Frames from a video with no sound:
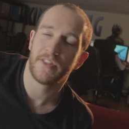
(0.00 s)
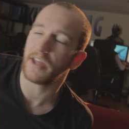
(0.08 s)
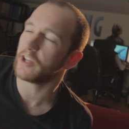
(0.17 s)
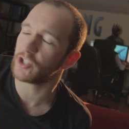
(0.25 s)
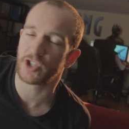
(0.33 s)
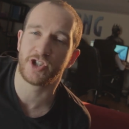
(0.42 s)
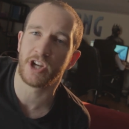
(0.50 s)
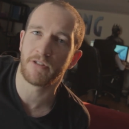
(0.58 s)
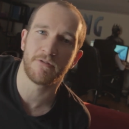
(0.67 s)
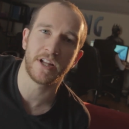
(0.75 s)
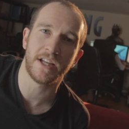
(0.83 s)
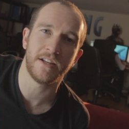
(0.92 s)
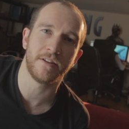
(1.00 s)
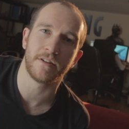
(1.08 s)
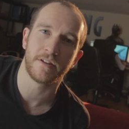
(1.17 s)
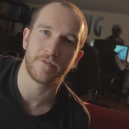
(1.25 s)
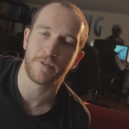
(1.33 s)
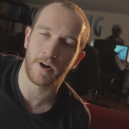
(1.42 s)
they are just generally
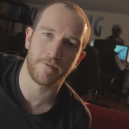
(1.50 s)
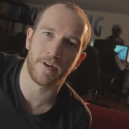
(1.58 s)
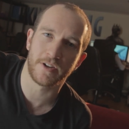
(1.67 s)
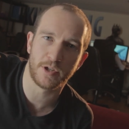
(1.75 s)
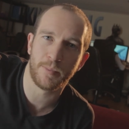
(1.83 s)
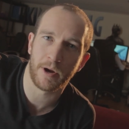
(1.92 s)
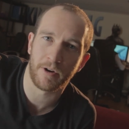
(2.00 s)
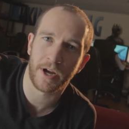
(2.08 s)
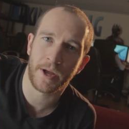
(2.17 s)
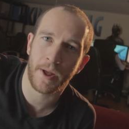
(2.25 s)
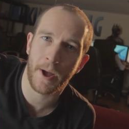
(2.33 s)
far, far superior.